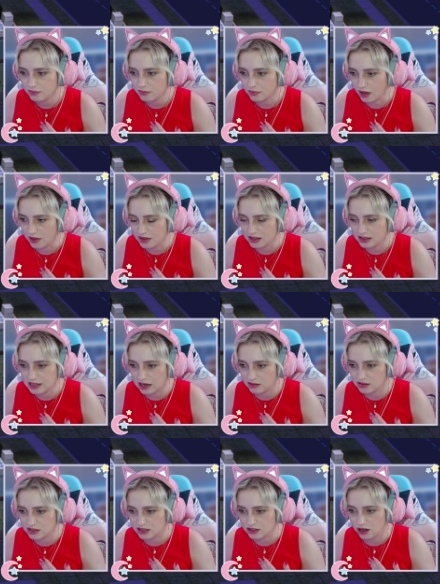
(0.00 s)
And this
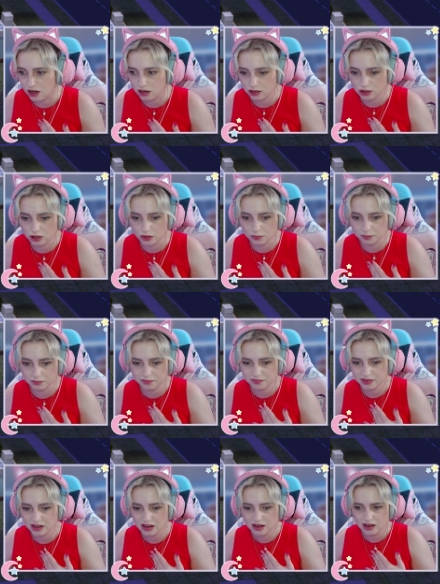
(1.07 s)
house did not come
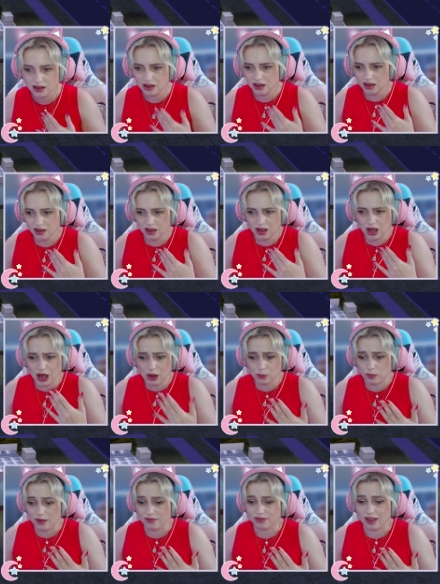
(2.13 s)

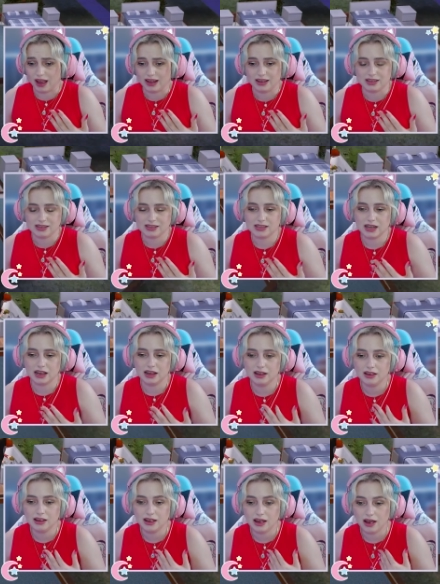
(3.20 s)
with lights.
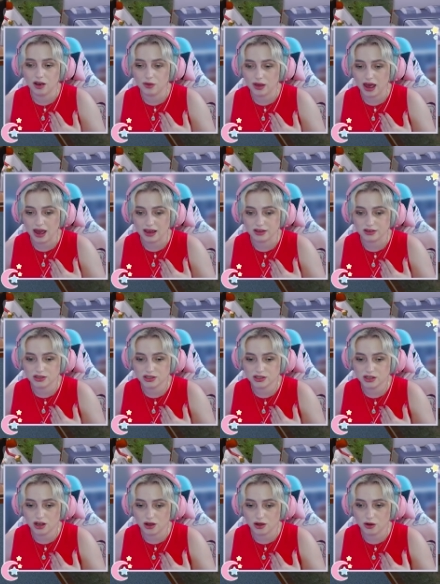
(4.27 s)
Okay,
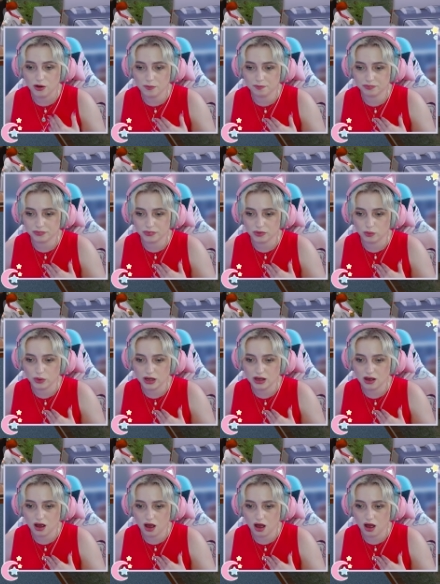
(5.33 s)
so we
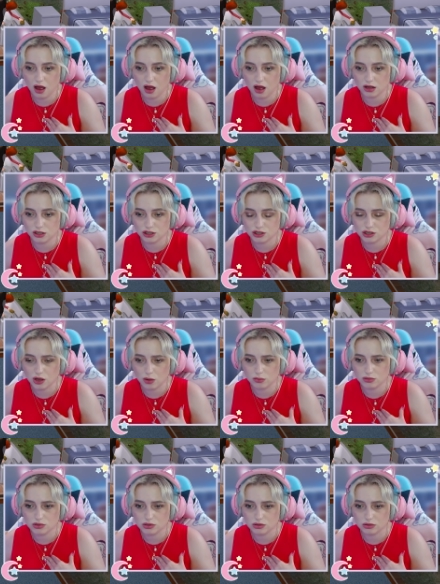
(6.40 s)
are just
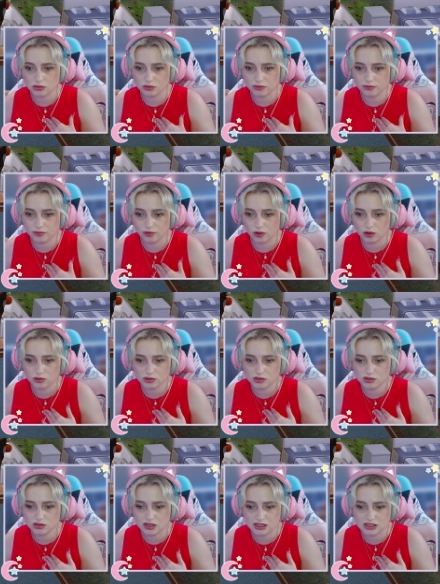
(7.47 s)
going to
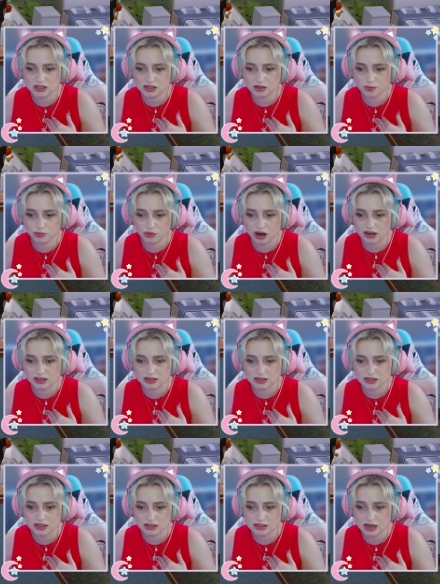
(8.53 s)
force this
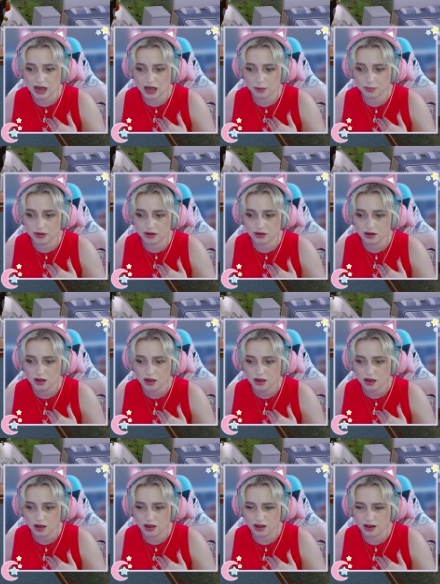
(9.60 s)
pregnancy to happen.
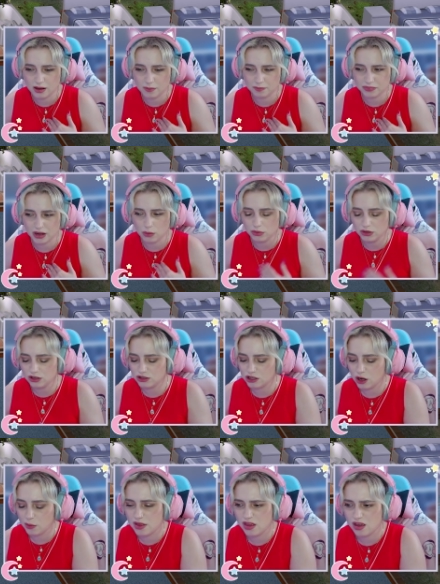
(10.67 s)
I want you to
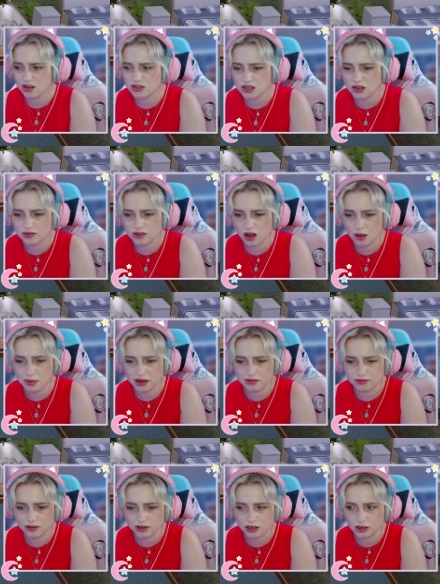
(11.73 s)
go in there so you've got a bit
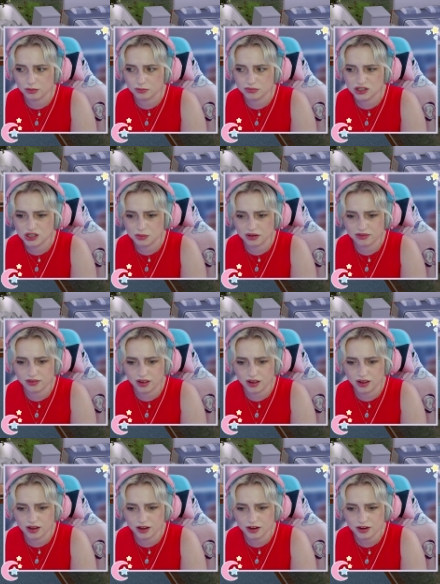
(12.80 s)
of room, to be
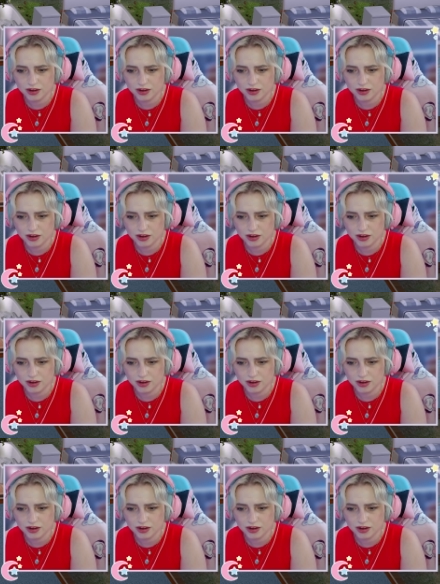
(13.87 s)
fair.